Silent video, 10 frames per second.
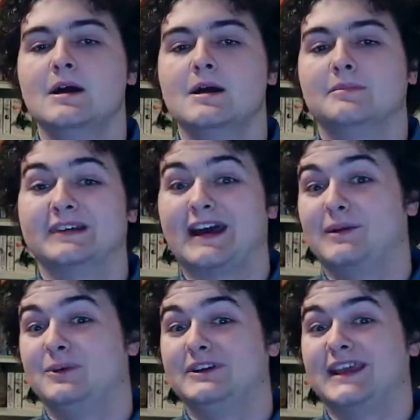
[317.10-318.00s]
but I
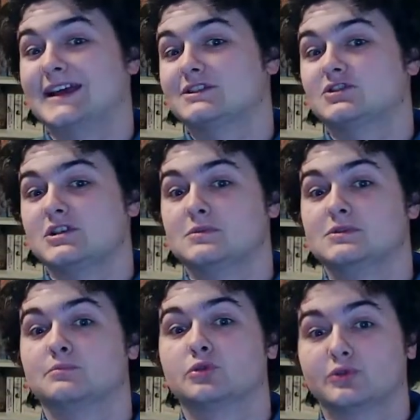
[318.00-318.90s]
would guess she was
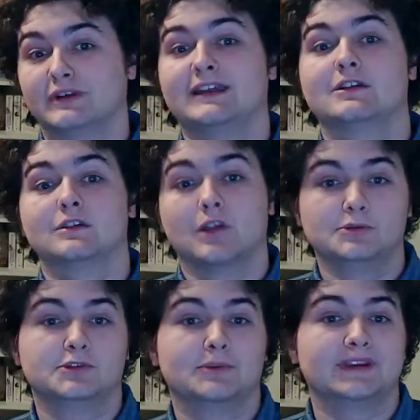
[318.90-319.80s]
pretty
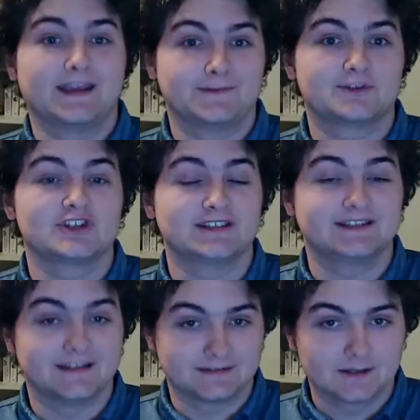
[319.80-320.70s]
close to it if she
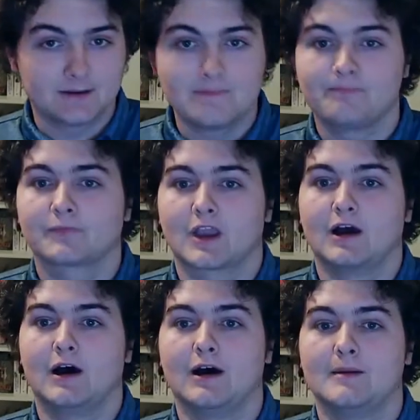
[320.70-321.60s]
didn't.
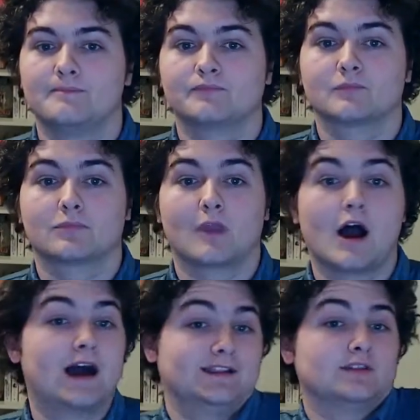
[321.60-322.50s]

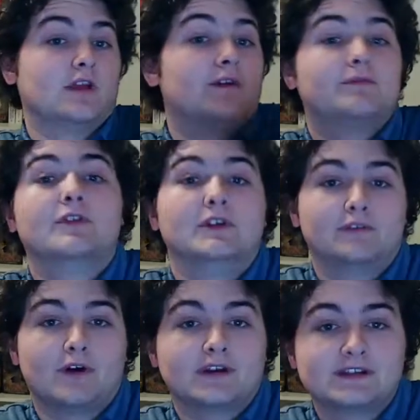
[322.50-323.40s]
I love the
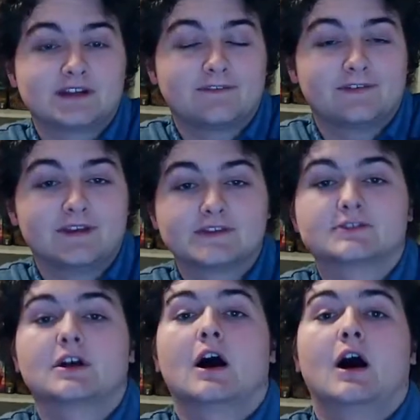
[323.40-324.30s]
Navani stuff in
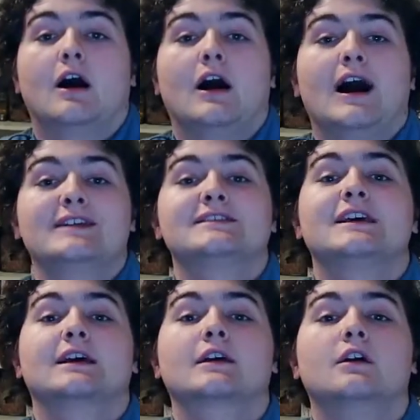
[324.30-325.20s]
this. I
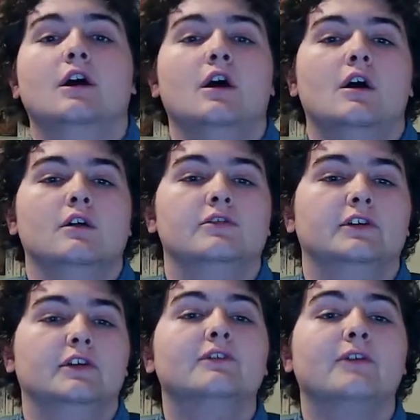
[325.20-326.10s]
think the
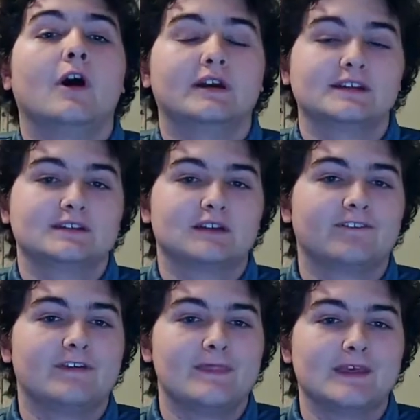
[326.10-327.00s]
Navani
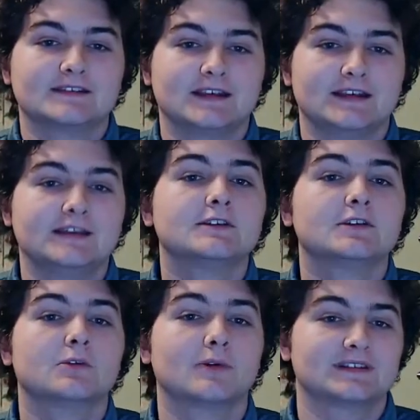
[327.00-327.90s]
stuff in this, it
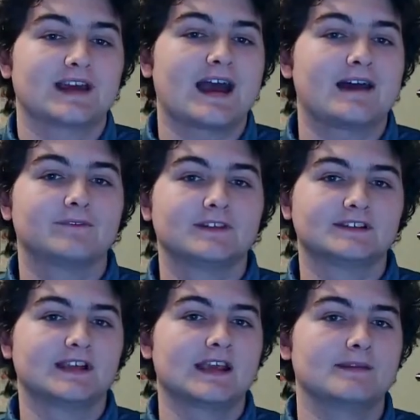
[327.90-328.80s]
isn't going to have the
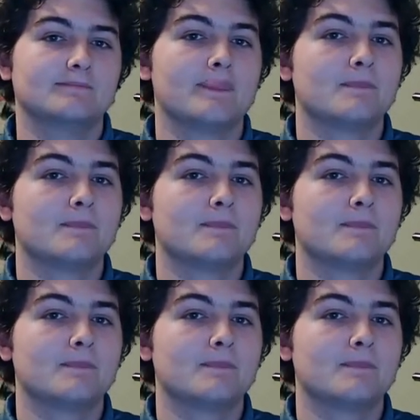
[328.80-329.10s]
same